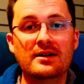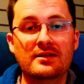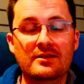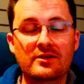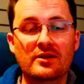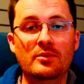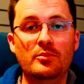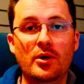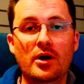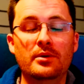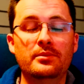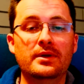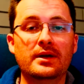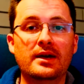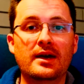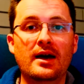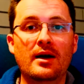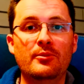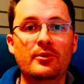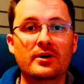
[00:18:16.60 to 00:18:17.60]
it to the bottom of the
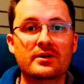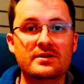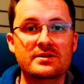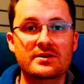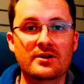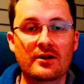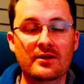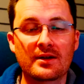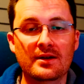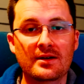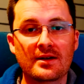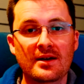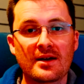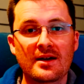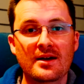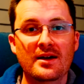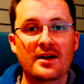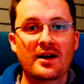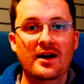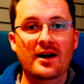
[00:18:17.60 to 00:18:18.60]
camera so that
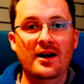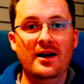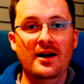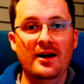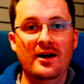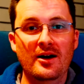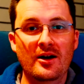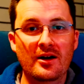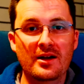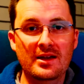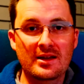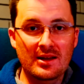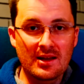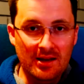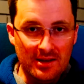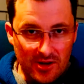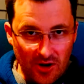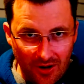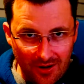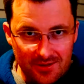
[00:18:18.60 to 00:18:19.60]

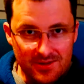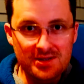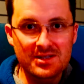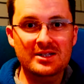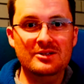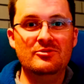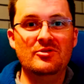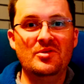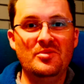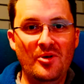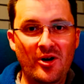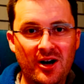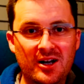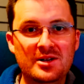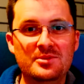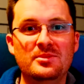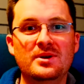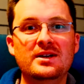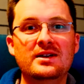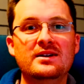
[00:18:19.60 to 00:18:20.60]
it constantly reminded
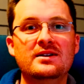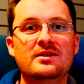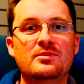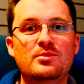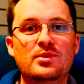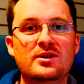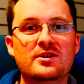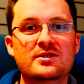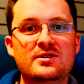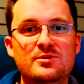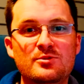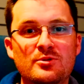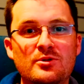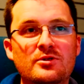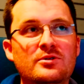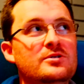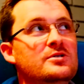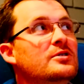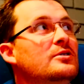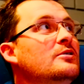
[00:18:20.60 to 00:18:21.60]
me, because we
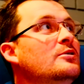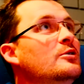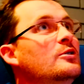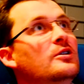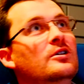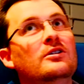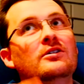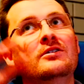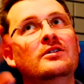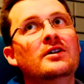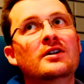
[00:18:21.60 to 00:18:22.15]
were sort of looking